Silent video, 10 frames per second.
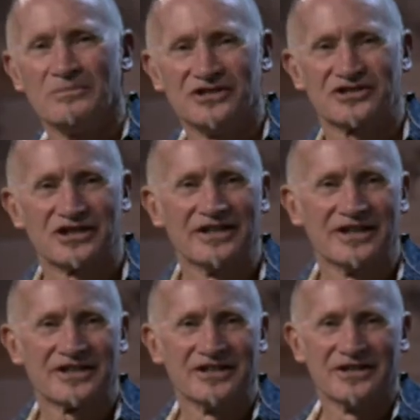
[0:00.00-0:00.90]

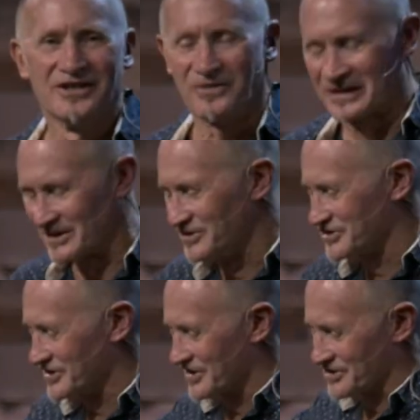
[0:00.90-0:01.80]
mistake, you know, or
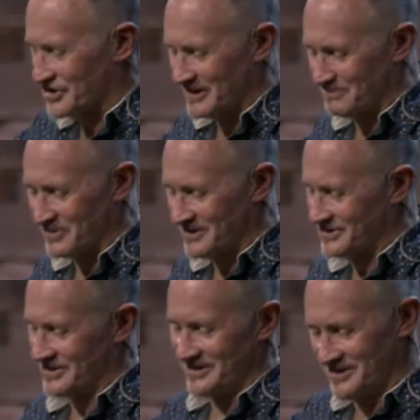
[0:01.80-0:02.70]
losing your temper
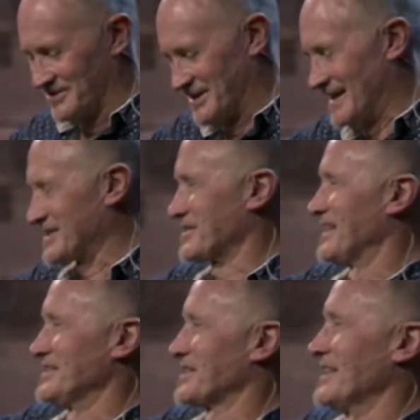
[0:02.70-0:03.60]
and saying, oh gosh,
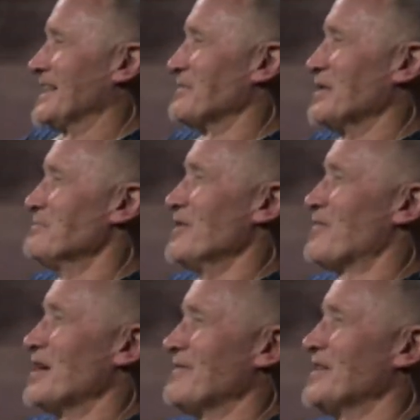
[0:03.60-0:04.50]
God's gonna be angry at me
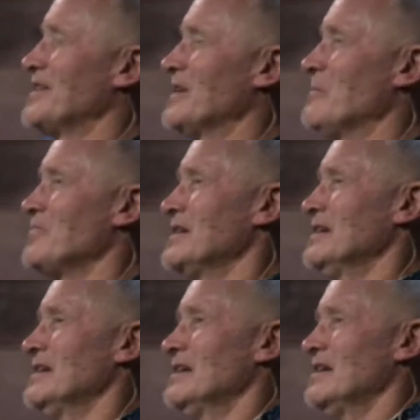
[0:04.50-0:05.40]
forever. No,
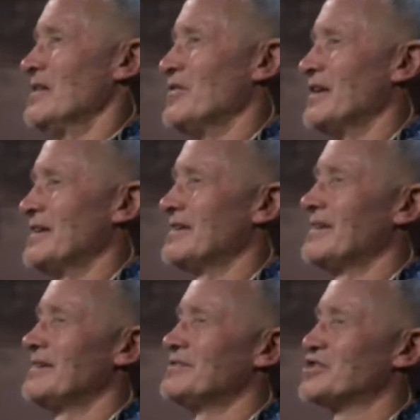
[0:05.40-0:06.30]

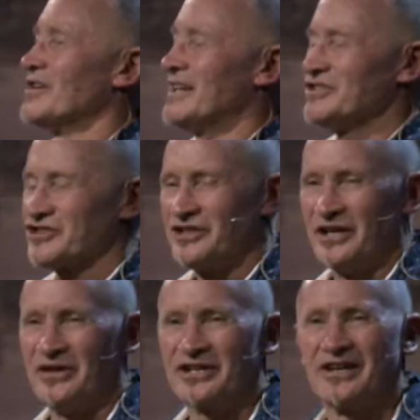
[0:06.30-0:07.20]
that John
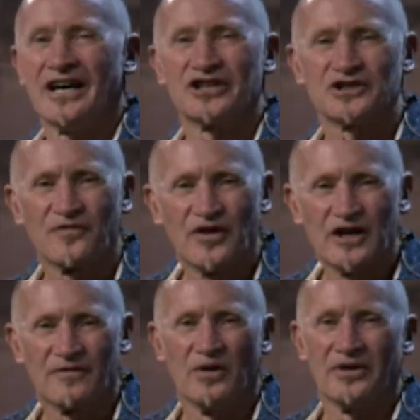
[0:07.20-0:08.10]
said that God is
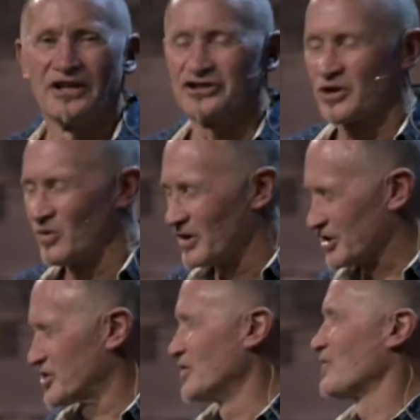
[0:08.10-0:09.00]
faithful and he's
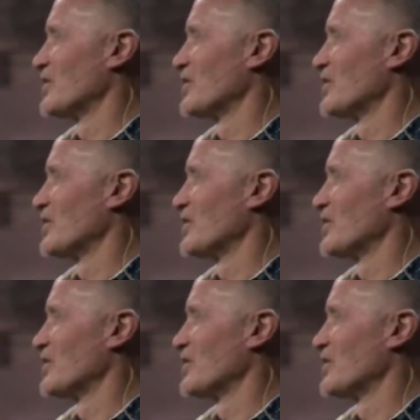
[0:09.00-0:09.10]
quick to